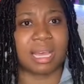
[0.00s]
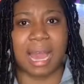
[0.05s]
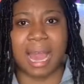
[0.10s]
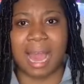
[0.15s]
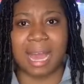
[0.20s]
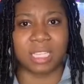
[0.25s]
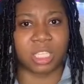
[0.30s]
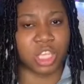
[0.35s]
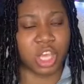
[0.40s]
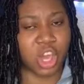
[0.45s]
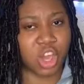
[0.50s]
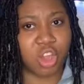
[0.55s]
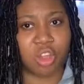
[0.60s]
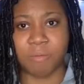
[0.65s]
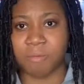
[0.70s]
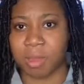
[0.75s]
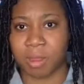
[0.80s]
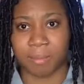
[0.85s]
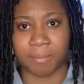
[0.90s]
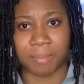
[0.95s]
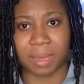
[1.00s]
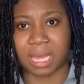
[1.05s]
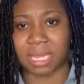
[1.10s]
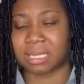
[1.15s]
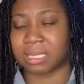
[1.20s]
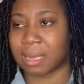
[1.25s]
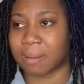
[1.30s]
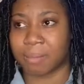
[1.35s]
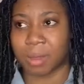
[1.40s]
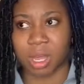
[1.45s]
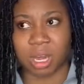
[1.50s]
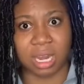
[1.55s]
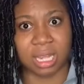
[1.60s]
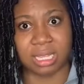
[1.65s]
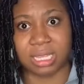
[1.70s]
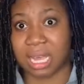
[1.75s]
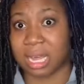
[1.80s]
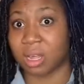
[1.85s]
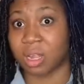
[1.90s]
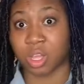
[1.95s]
as human beings, I'm going to
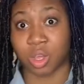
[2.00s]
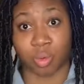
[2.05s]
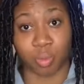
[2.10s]
tell you,